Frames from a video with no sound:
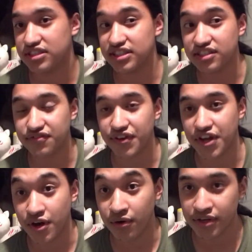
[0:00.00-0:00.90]
This
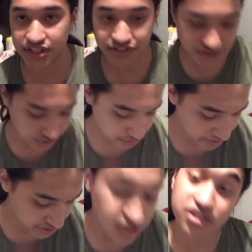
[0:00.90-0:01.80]
video is going to
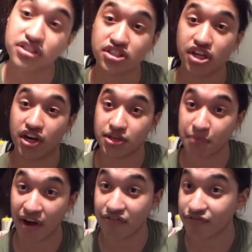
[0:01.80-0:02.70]
be talking
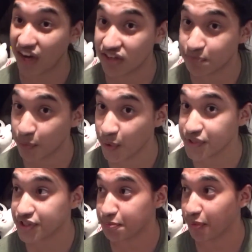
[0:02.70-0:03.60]
about 5 more
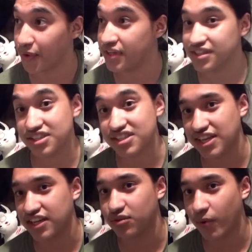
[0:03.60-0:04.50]
support the
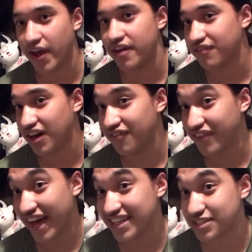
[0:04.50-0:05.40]
second wave of
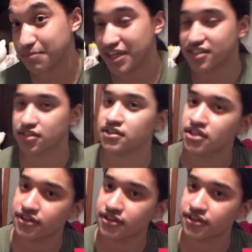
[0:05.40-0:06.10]
Azemechs.